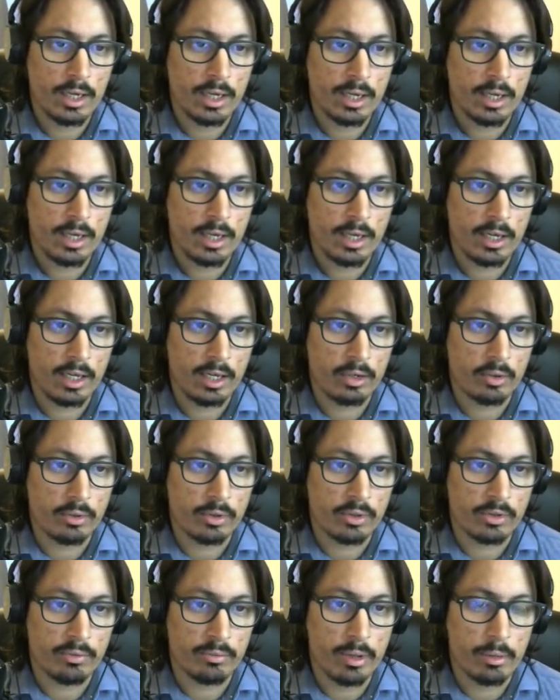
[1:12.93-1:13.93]
and you
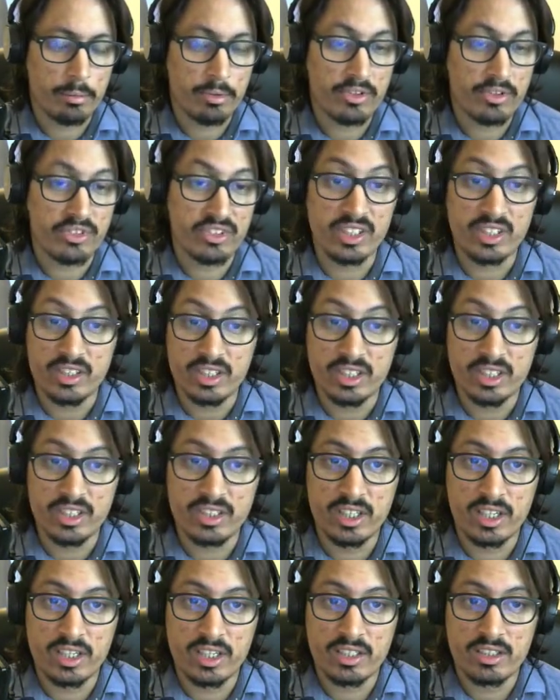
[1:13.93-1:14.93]
can maybe see
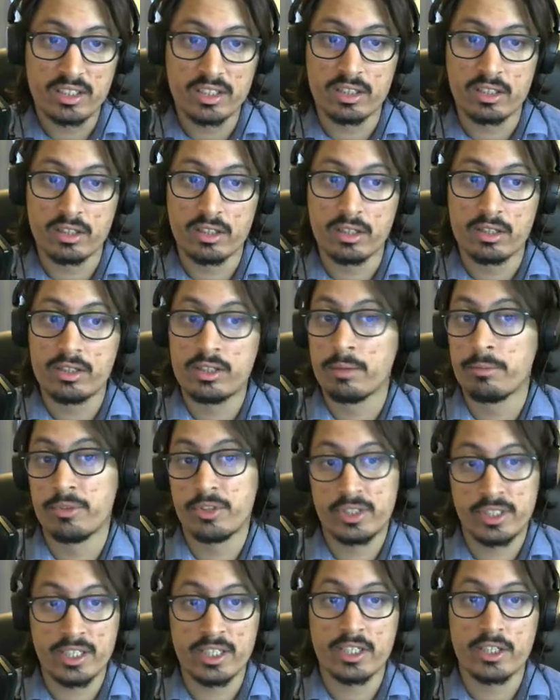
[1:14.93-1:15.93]
details in uh, some
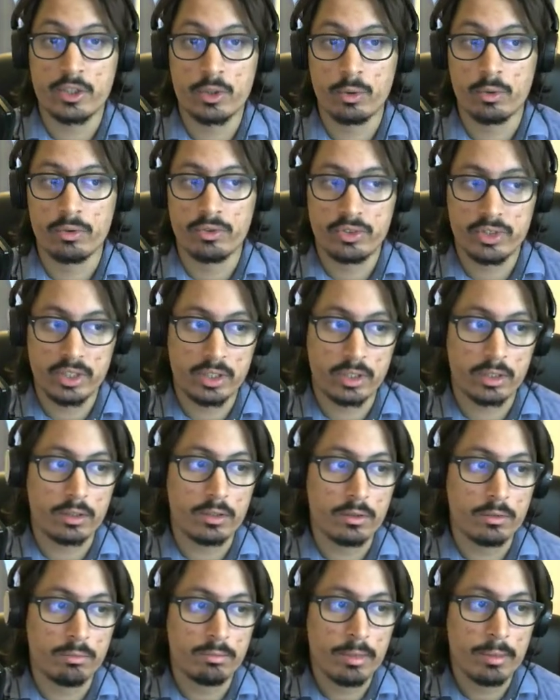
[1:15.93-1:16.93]
scenes you'll see the
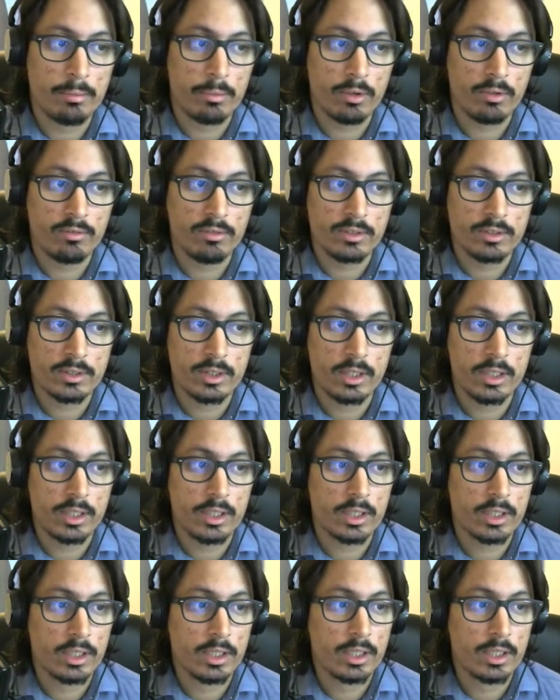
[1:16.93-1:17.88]
cube map obviously